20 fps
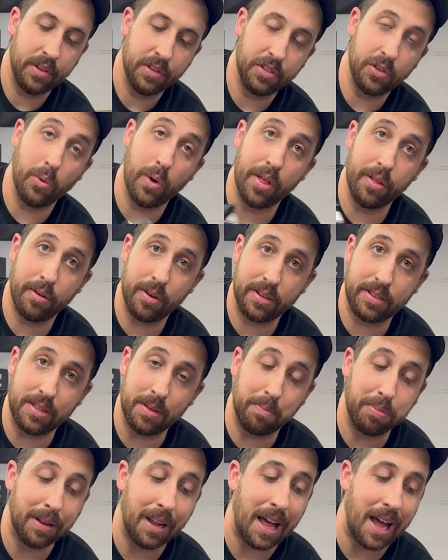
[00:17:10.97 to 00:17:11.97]
So whether it's the
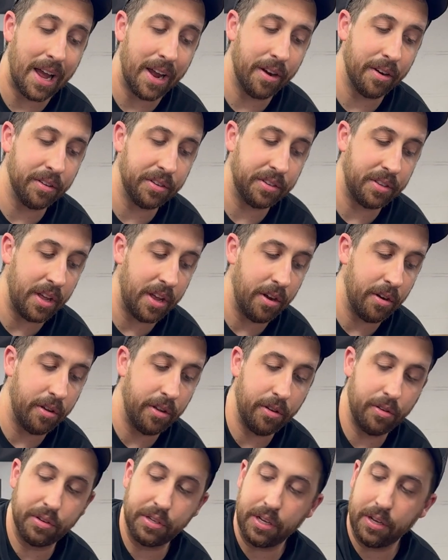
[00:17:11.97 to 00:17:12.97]
pliers that you're
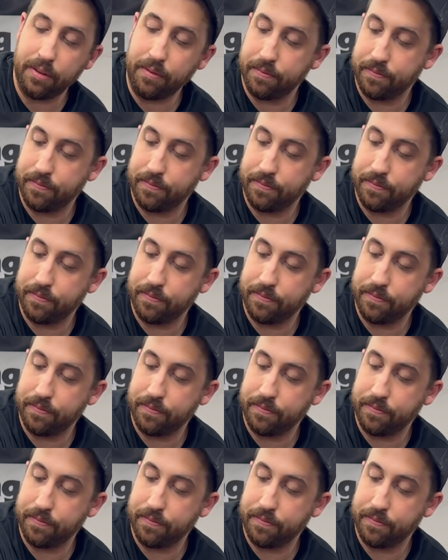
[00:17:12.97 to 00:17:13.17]
using,